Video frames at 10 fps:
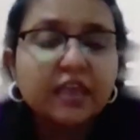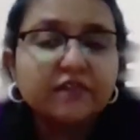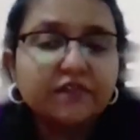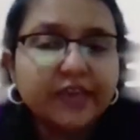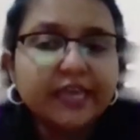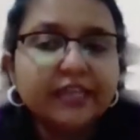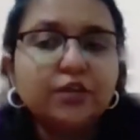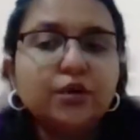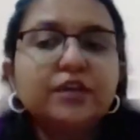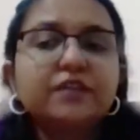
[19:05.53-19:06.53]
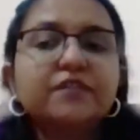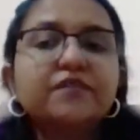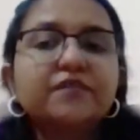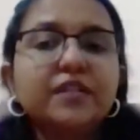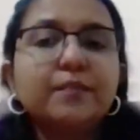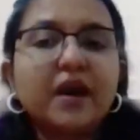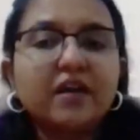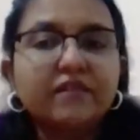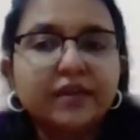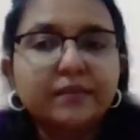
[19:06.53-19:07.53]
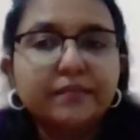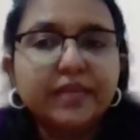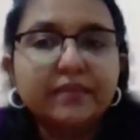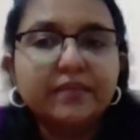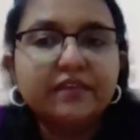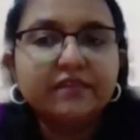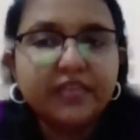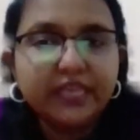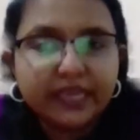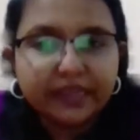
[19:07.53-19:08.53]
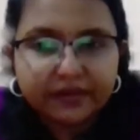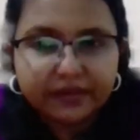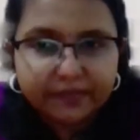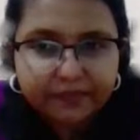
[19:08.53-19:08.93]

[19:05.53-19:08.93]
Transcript: where your willpower may be weakened.